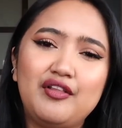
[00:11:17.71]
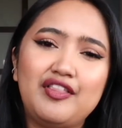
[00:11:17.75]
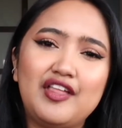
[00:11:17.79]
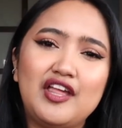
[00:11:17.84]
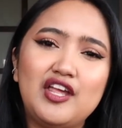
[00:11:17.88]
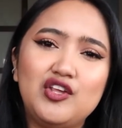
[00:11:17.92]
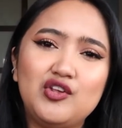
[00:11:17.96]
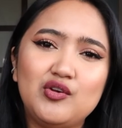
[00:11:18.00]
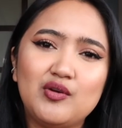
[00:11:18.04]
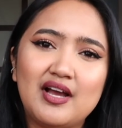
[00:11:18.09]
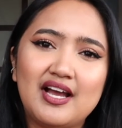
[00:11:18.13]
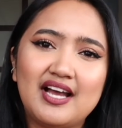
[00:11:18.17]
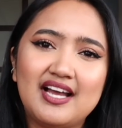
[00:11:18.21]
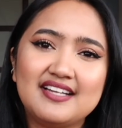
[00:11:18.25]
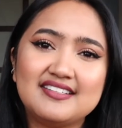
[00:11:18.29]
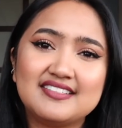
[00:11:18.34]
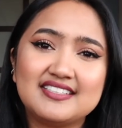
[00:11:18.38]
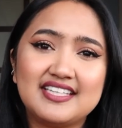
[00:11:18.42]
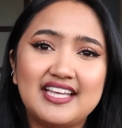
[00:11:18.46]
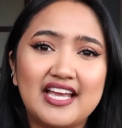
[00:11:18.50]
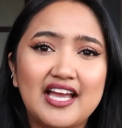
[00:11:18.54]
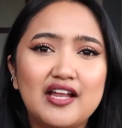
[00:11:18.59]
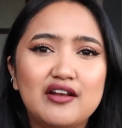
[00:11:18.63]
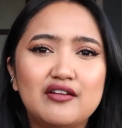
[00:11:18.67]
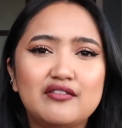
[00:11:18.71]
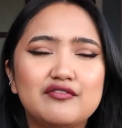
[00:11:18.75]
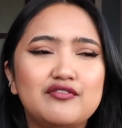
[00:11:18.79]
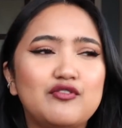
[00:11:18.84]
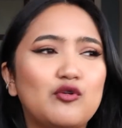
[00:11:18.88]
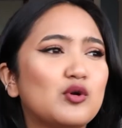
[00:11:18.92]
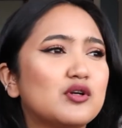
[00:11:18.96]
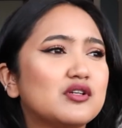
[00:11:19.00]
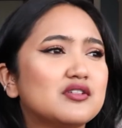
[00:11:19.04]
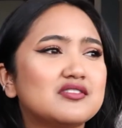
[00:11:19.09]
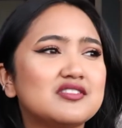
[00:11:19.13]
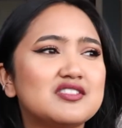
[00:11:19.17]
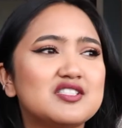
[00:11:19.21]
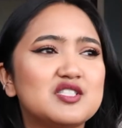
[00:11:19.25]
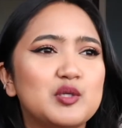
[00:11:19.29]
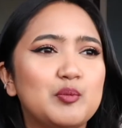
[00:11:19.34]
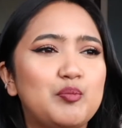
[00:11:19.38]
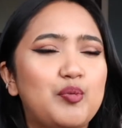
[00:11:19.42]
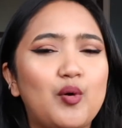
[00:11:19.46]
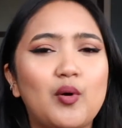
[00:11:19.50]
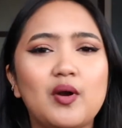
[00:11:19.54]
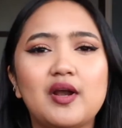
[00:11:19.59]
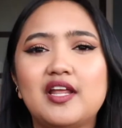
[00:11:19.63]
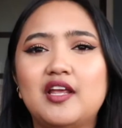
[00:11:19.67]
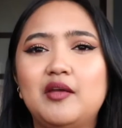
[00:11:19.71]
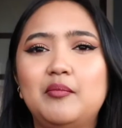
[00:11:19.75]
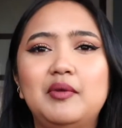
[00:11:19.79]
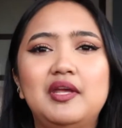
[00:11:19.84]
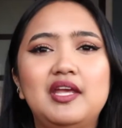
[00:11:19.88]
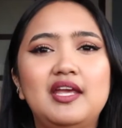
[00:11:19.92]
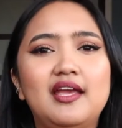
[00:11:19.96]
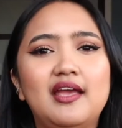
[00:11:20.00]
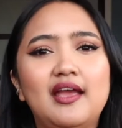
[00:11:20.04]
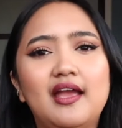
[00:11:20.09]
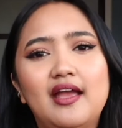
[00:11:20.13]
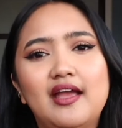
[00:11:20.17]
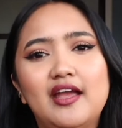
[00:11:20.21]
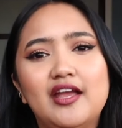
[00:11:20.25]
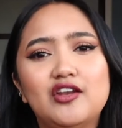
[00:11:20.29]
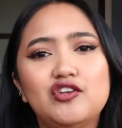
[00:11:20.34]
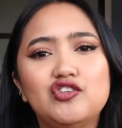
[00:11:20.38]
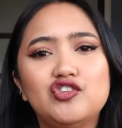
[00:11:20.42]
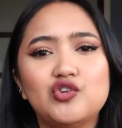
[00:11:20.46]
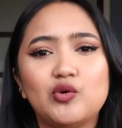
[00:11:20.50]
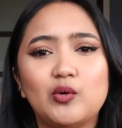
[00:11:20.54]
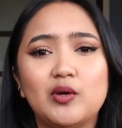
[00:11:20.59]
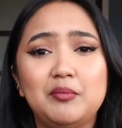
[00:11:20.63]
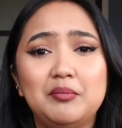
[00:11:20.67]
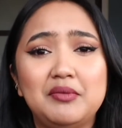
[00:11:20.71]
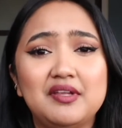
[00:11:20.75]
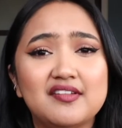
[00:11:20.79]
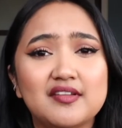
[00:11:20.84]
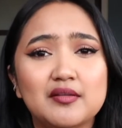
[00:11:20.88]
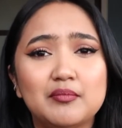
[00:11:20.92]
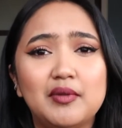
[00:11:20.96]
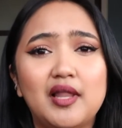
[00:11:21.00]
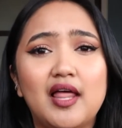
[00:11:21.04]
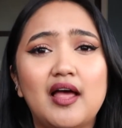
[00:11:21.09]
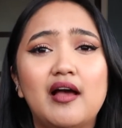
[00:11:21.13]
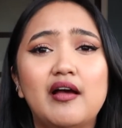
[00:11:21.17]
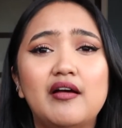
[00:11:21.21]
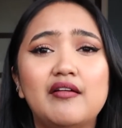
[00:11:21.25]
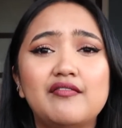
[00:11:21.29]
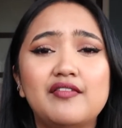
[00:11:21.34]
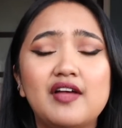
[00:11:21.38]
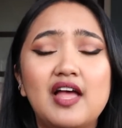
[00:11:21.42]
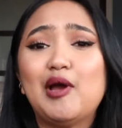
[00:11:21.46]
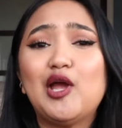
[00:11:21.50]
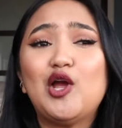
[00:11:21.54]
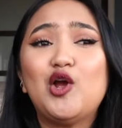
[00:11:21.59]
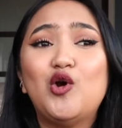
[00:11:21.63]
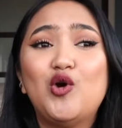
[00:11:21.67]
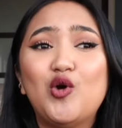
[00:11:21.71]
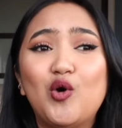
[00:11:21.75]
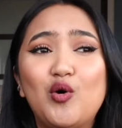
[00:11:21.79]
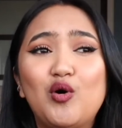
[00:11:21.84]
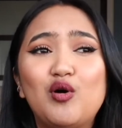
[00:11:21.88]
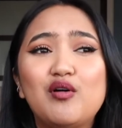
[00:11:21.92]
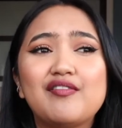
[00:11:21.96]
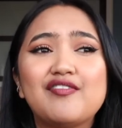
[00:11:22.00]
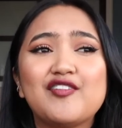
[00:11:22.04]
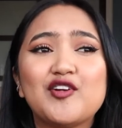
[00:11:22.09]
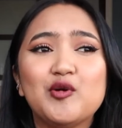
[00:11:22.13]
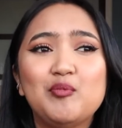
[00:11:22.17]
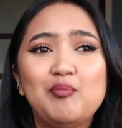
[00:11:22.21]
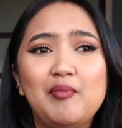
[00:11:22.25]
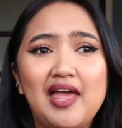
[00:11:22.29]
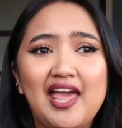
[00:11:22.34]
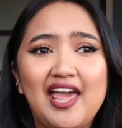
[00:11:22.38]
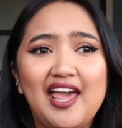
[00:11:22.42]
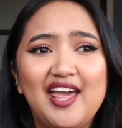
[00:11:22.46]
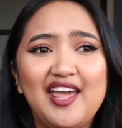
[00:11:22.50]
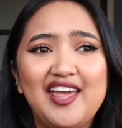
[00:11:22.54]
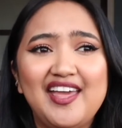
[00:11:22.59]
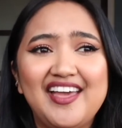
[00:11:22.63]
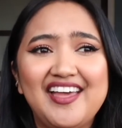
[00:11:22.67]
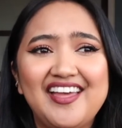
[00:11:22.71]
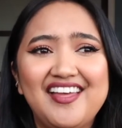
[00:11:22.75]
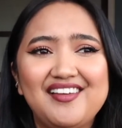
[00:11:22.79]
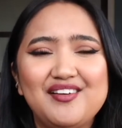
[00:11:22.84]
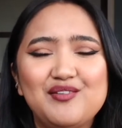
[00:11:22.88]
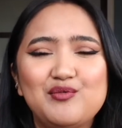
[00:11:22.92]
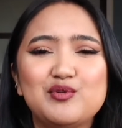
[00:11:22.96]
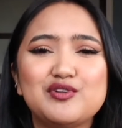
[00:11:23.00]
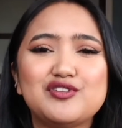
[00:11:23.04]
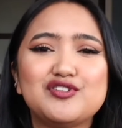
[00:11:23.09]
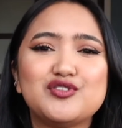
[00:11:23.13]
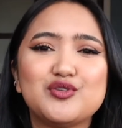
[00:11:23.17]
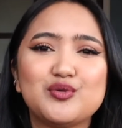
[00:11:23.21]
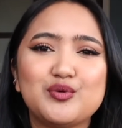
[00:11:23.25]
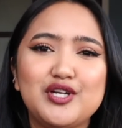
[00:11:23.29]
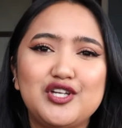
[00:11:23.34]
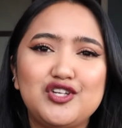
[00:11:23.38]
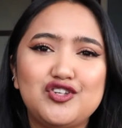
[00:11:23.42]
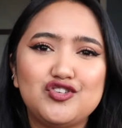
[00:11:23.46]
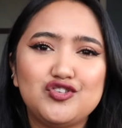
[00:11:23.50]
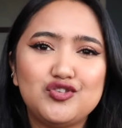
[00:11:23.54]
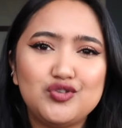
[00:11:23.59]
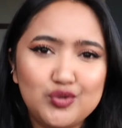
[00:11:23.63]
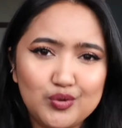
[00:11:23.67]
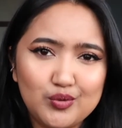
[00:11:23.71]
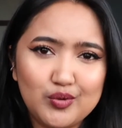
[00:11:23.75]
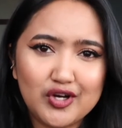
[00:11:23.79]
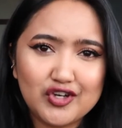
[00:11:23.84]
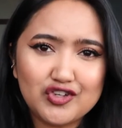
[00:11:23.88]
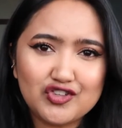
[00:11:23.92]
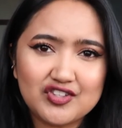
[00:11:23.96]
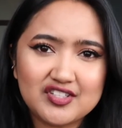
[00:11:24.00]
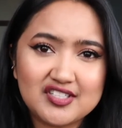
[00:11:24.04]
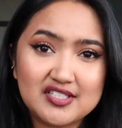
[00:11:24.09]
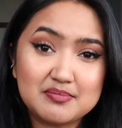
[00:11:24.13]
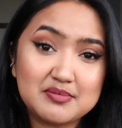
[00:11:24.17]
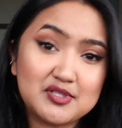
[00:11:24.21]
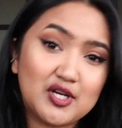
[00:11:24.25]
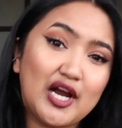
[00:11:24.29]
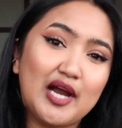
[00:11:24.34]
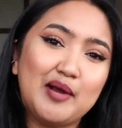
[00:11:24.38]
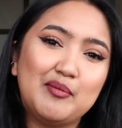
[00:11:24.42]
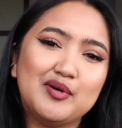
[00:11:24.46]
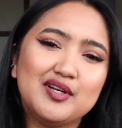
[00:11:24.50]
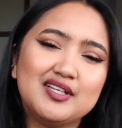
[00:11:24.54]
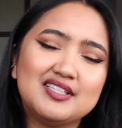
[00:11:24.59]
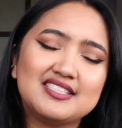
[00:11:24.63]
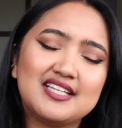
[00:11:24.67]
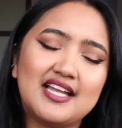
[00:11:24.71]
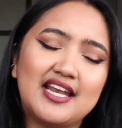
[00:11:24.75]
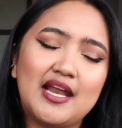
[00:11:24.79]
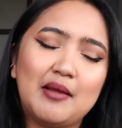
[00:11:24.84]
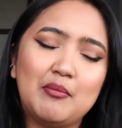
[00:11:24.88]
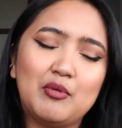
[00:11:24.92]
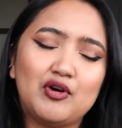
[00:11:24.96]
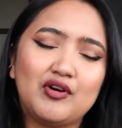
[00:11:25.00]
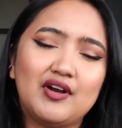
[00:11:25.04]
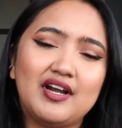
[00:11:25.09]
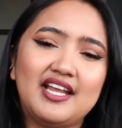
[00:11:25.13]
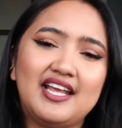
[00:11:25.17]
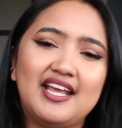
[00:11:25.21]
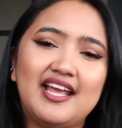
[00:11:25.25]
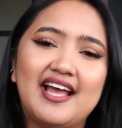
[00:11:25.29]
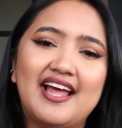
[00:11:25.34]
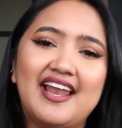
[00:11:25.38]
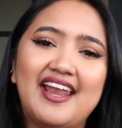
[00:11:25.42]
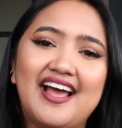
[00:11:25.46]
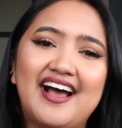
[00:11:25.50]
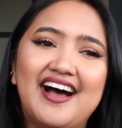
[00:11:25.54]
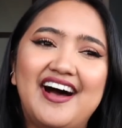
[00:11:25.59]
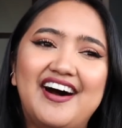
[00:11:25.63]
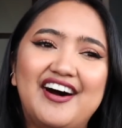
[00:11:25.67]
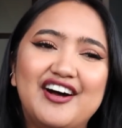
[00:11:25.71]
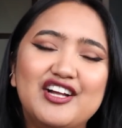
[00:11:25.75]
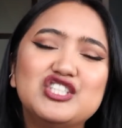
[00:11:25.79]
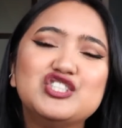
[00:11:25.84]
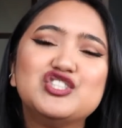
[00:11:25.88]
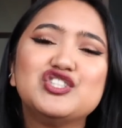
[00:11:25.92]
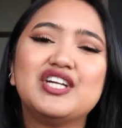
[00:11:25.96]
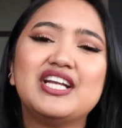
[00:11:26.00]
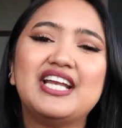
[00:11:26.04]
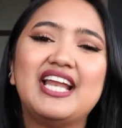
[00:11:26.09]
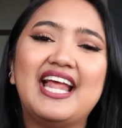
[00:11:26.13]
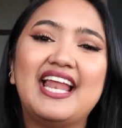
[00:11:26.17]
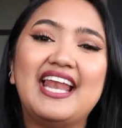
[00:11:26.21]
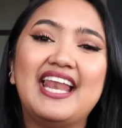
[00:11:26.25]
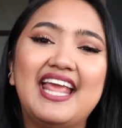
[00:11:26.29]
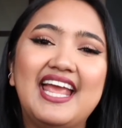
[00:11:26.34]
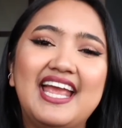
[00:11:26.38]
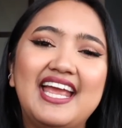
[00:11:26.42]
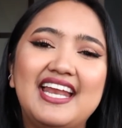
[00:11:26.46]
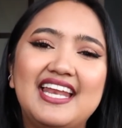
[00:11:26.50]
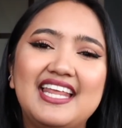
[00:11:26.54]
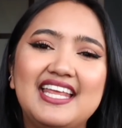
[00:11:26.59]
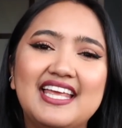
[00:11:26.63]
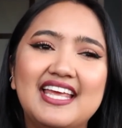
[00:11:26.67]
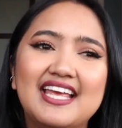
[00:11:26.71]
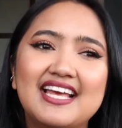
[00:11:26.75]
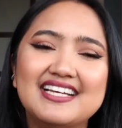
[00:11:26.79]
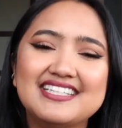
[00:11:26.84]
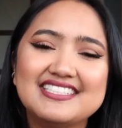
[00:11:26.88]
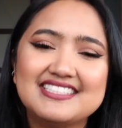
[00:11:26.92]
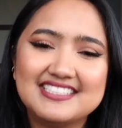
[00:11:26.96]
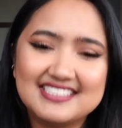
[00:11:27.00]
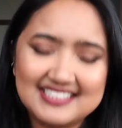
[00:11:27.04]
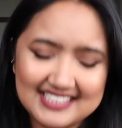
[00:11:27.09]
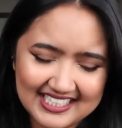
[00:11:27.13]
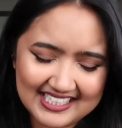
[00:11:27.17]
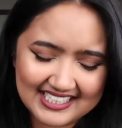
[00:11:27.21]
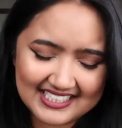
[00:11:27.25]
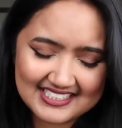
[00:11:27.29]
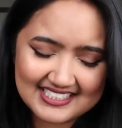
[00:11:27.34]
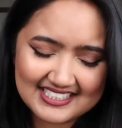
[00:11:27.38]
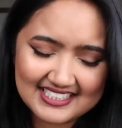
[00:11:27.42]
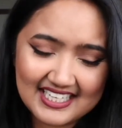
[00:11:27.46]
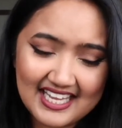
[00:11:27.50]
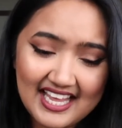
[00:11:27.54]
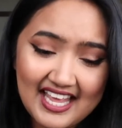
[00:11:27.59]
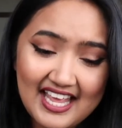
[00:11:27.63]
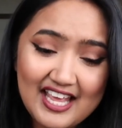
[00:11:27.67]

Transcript: Thank you guys again for supporting me and showing me some love. My goal for May was to reach 200 subscribers and I'm already at 186.